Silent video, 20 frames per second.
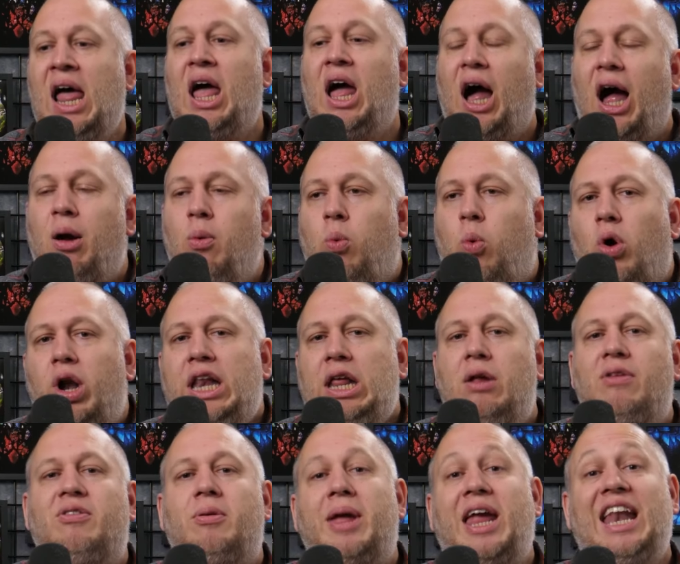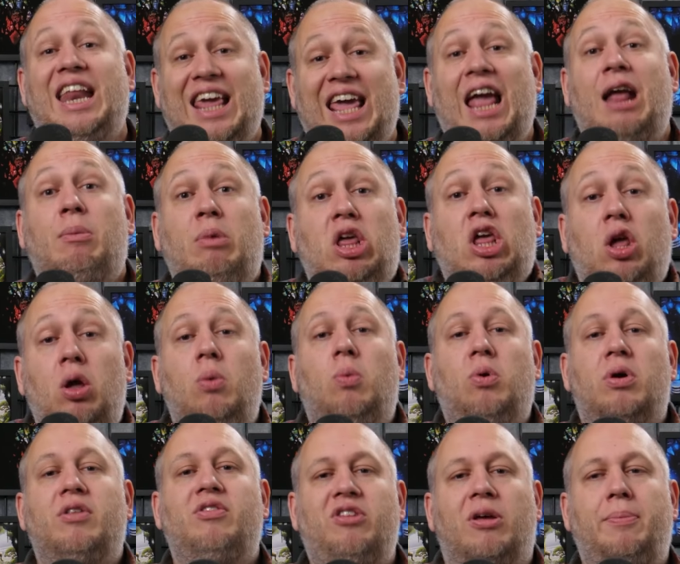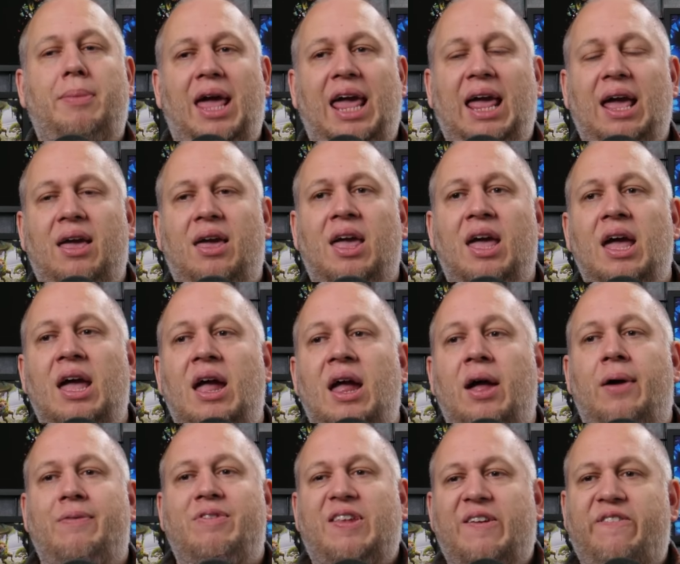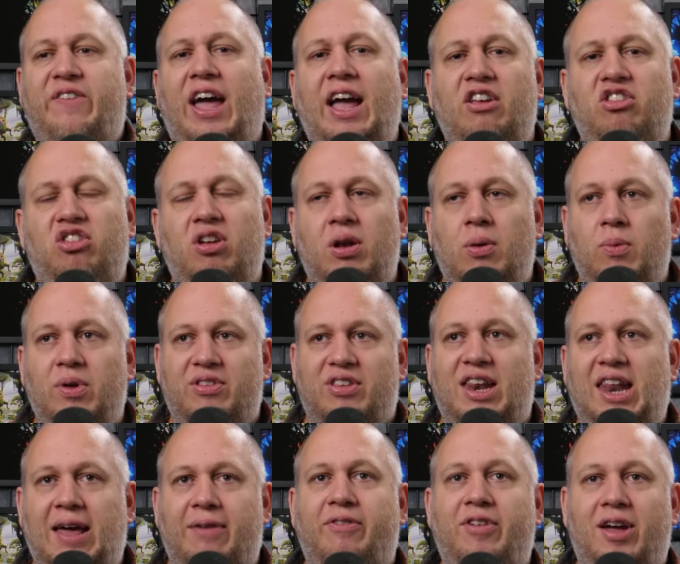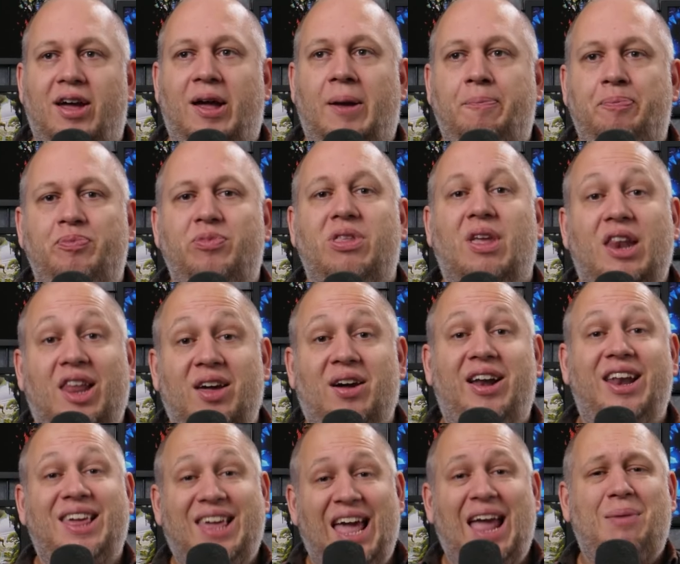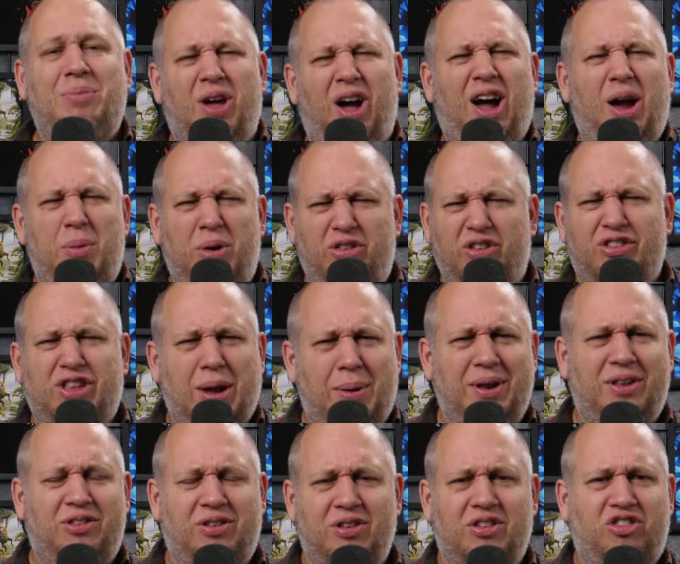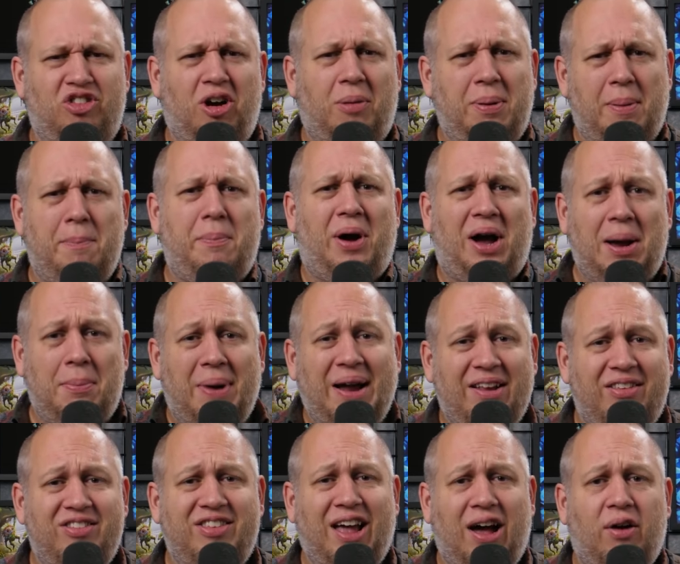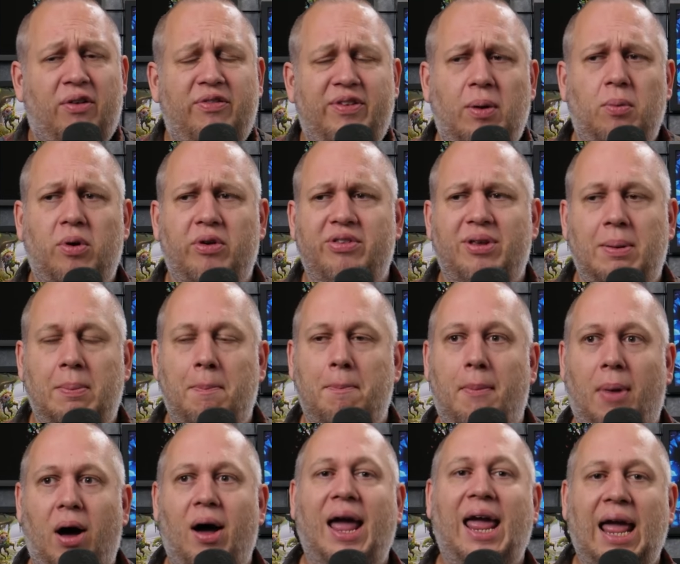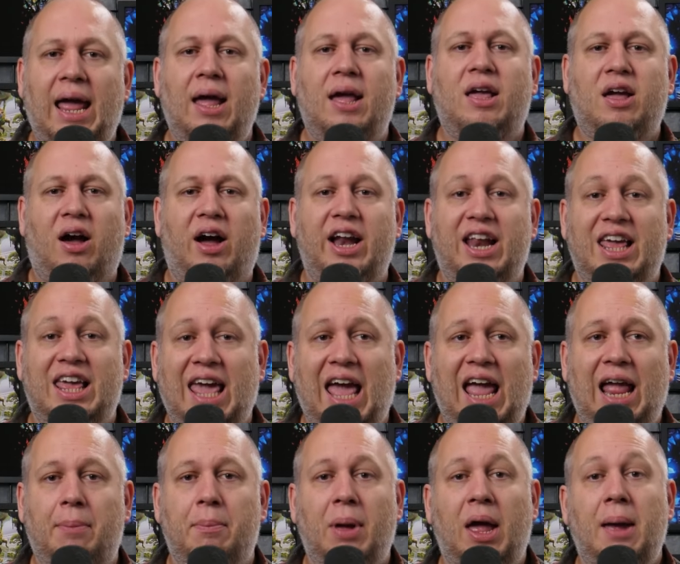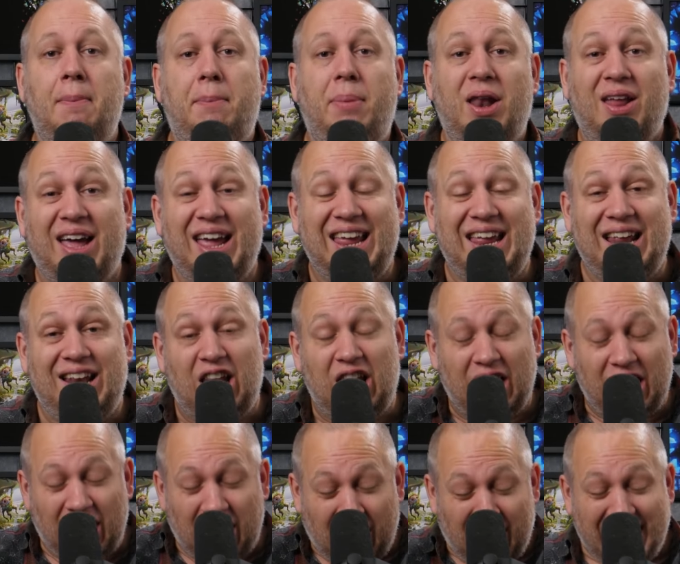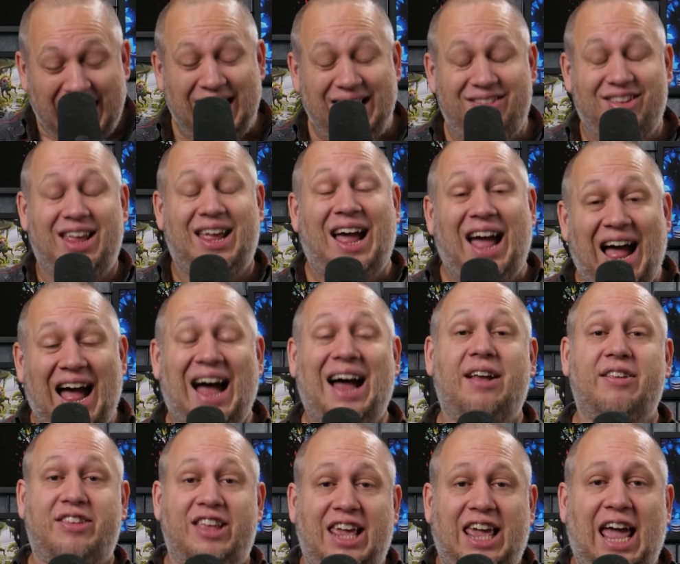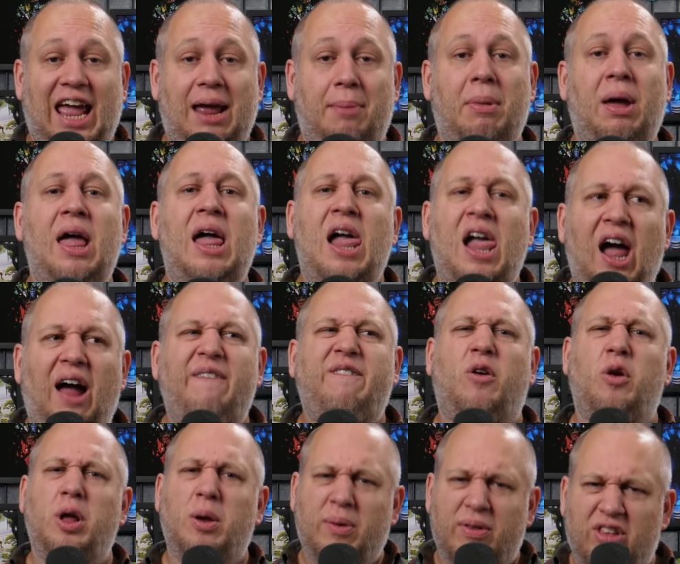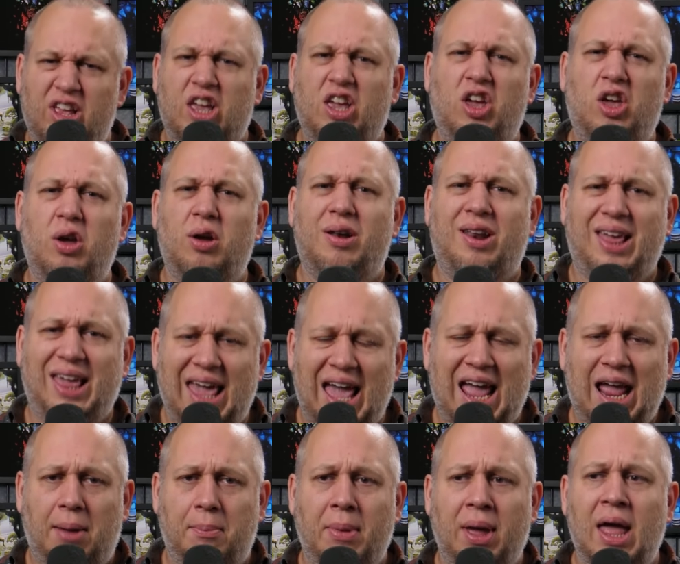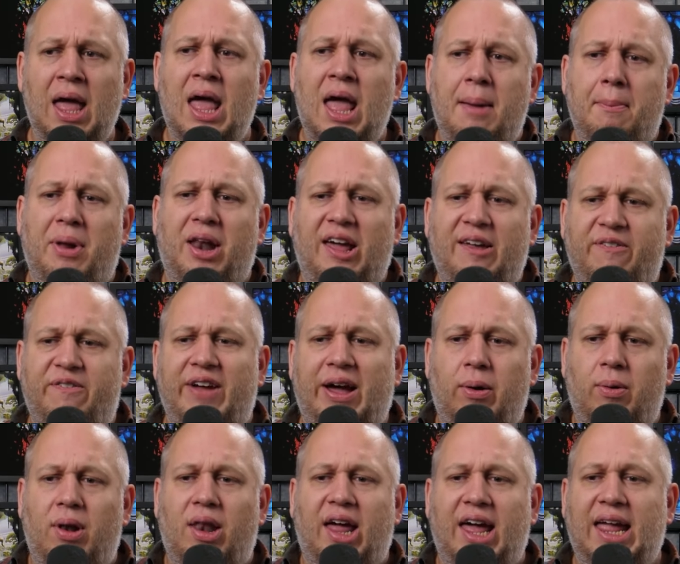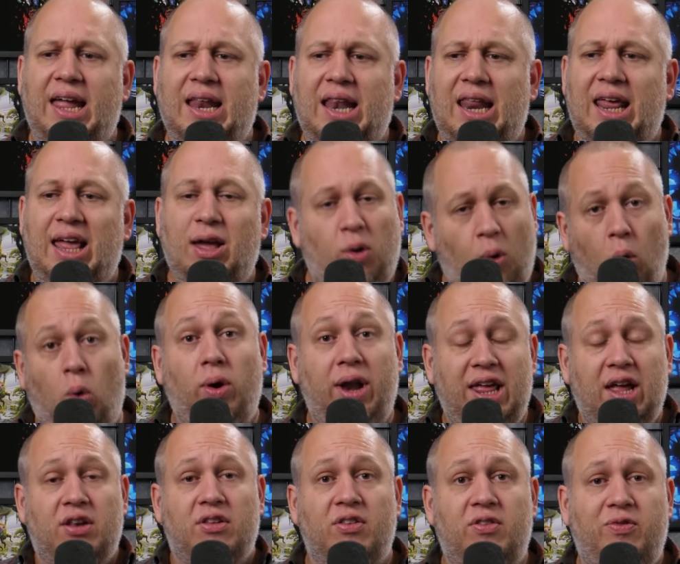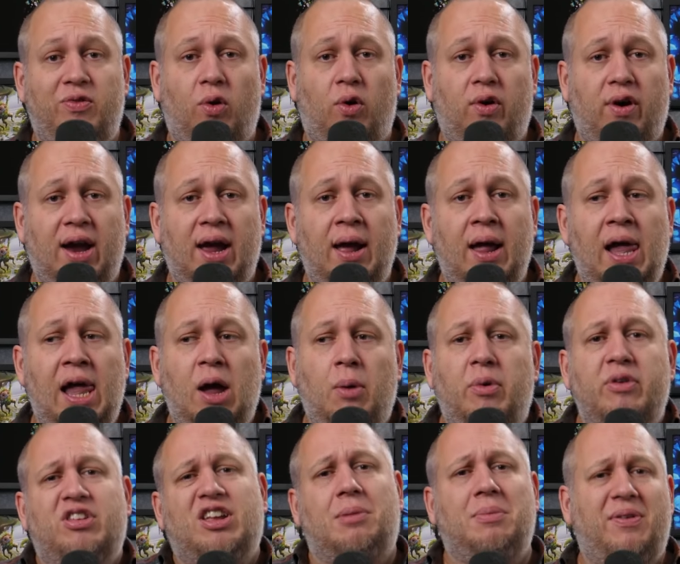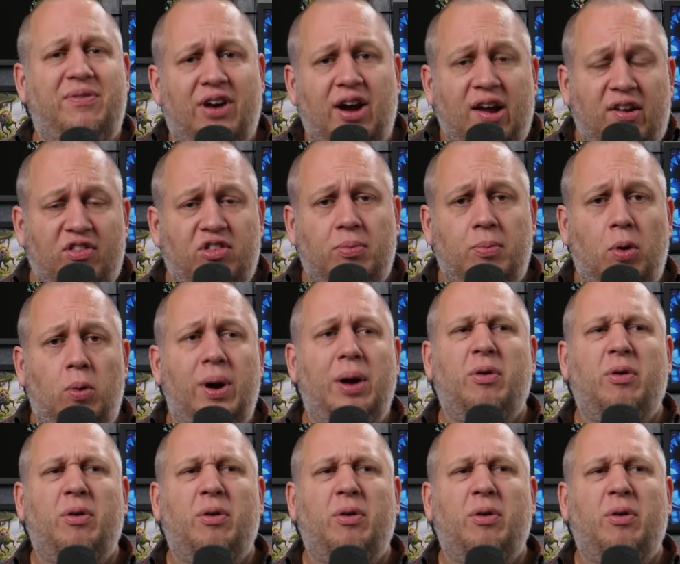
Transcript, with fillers: I want you to make the game that you want to make. Defection was never the kind of game that I would just go into the shop and buy myself. It wasn't my kind of game, but I liked it as a game. I thought it was a good game, but I felt like the audience for it was going to be very small.